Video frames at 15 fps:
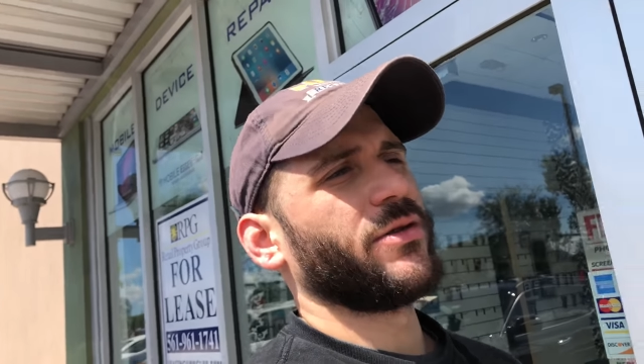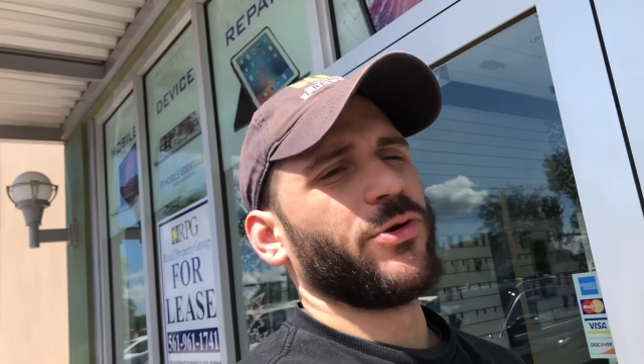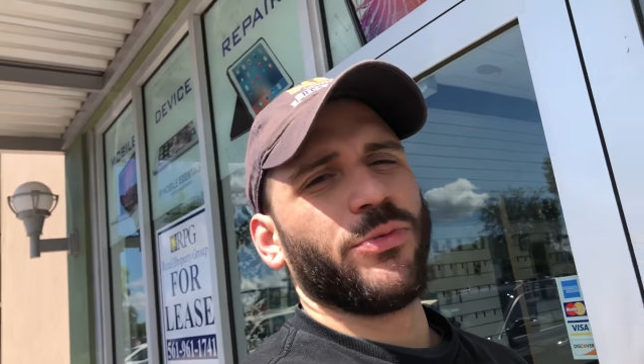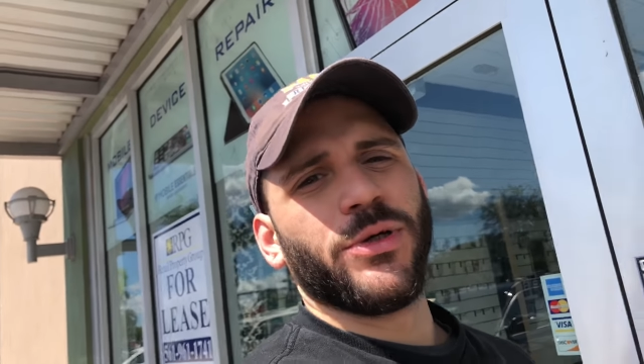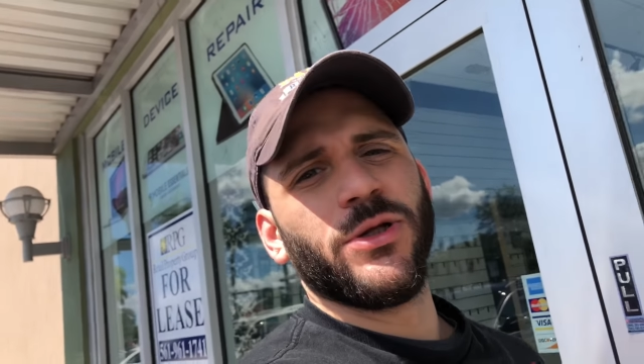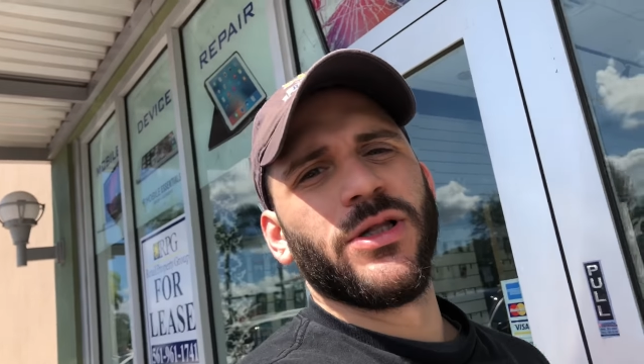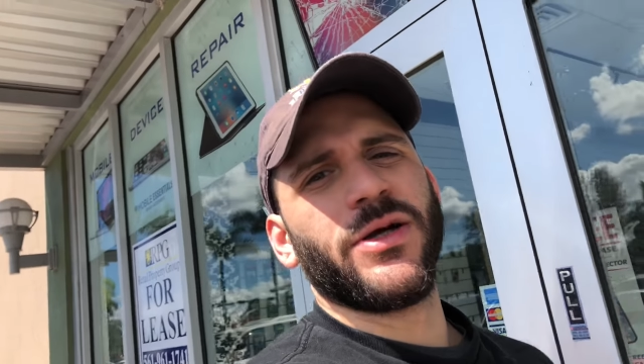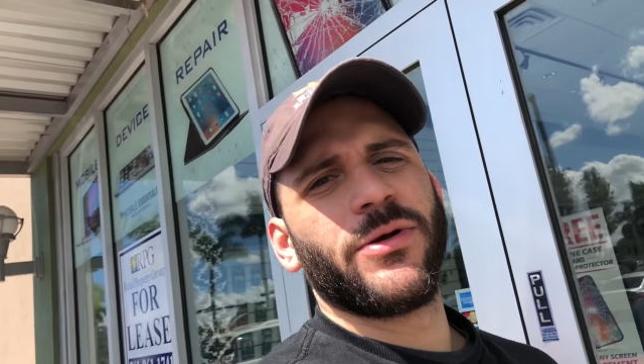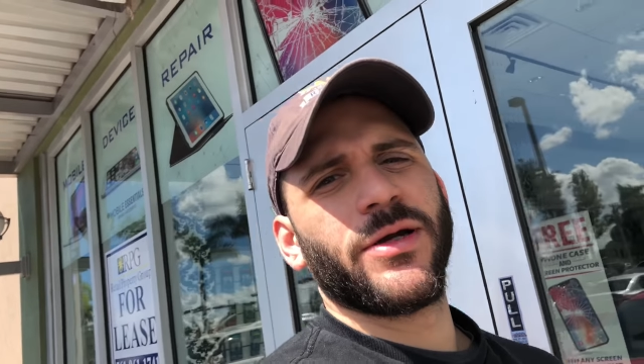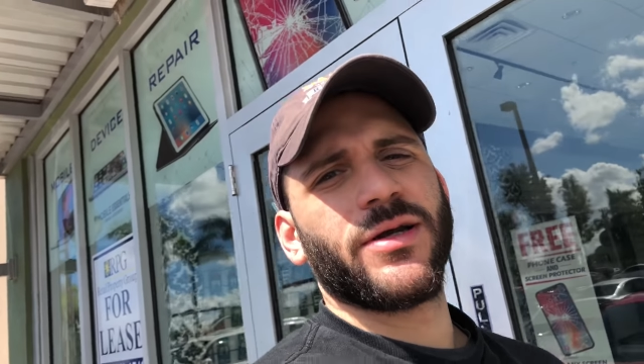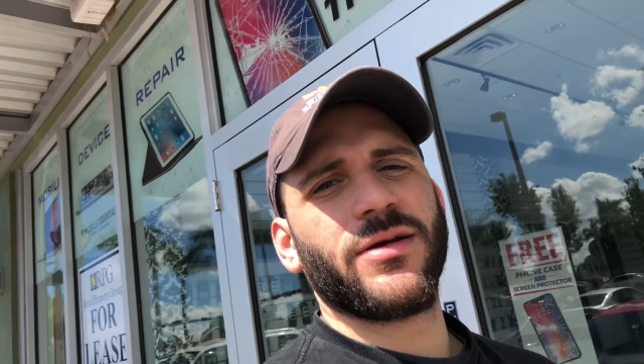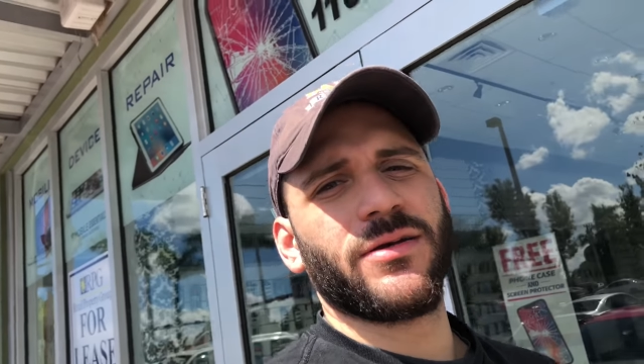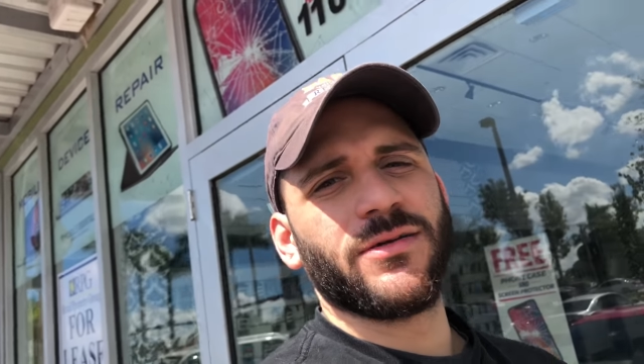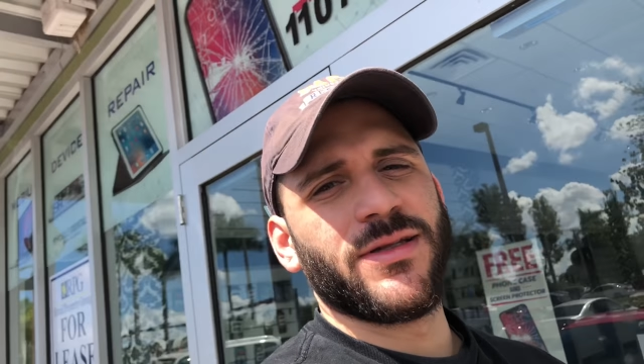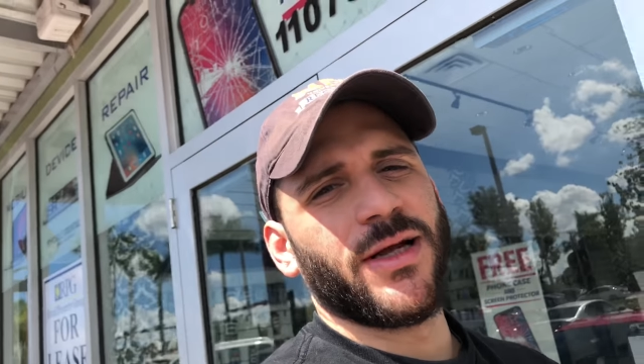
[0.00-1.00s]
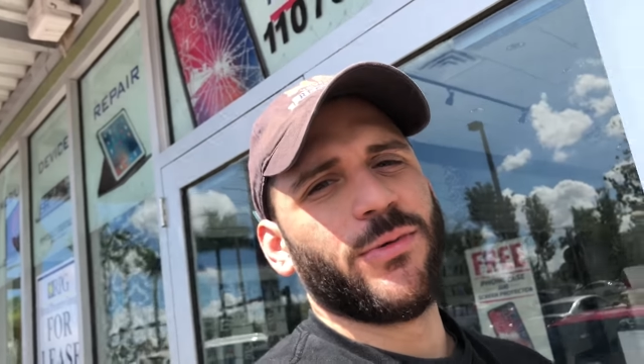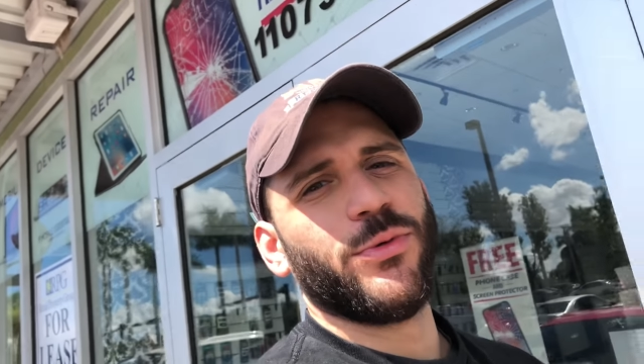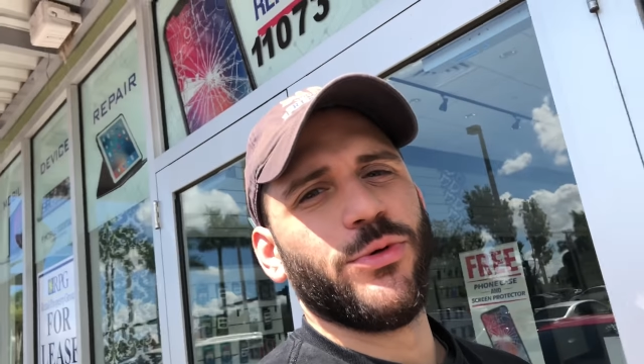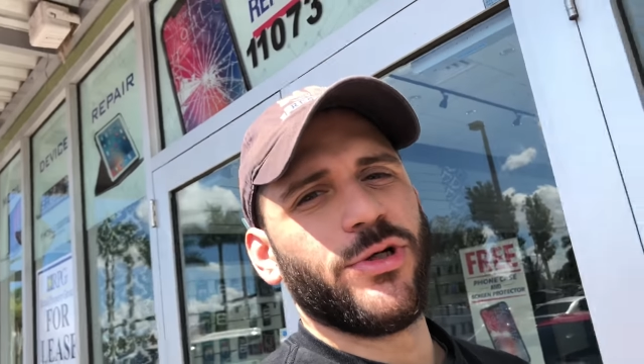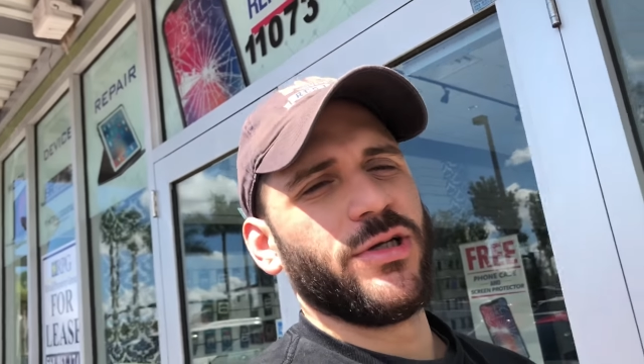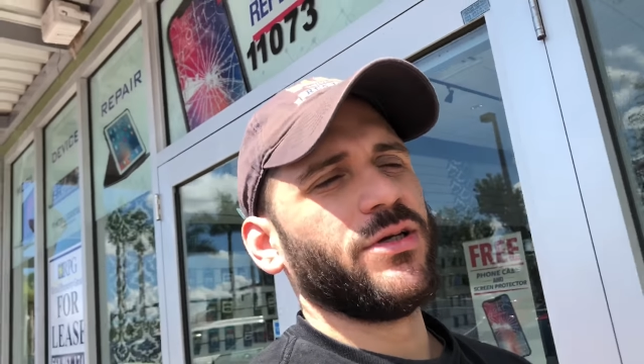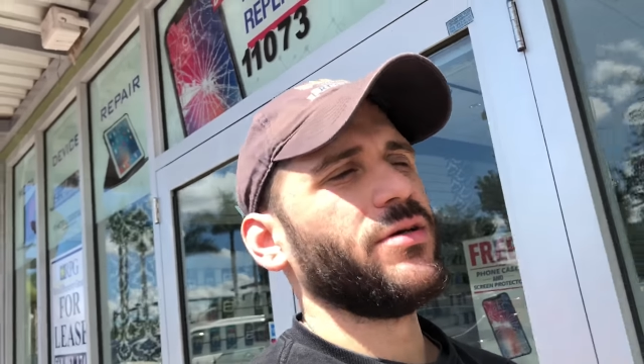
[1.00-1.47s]
The real Eric, not
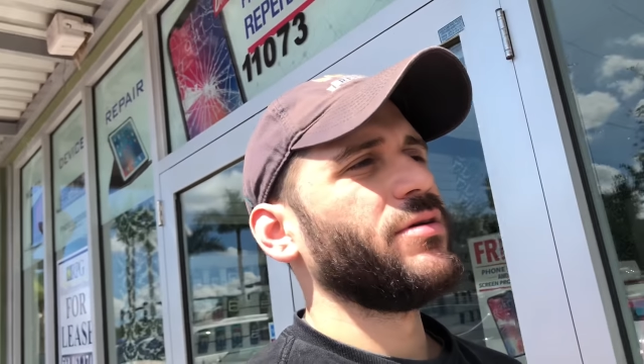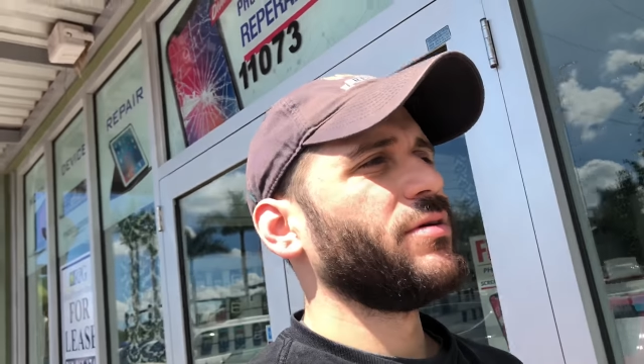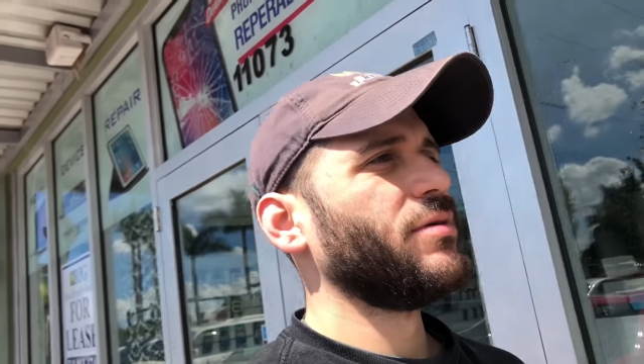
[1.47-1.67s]
Rudy.